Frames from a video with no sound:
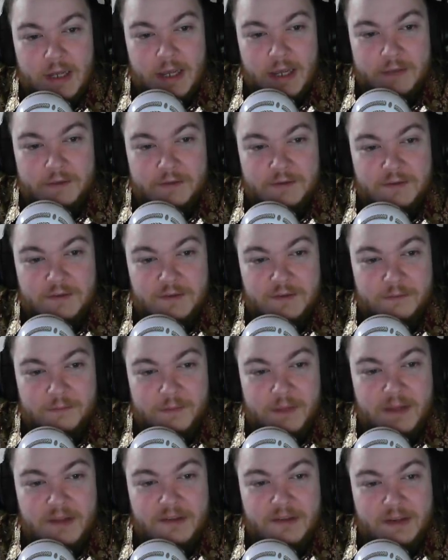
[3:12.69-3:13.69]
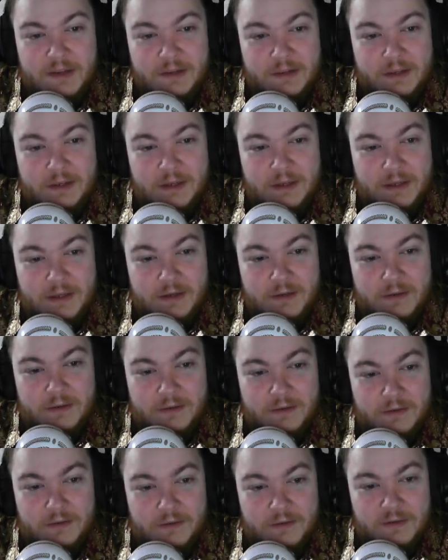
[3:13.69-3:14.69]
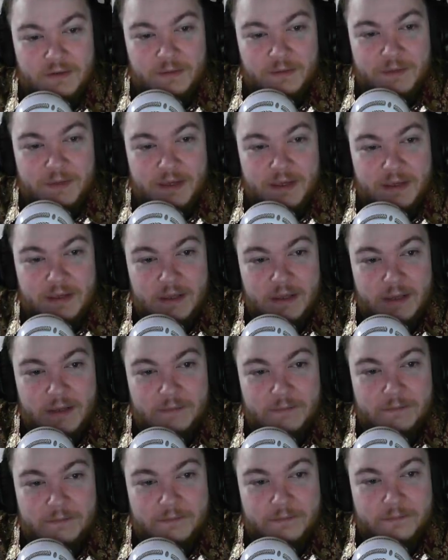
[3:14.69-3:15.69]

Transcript: And it's basically something that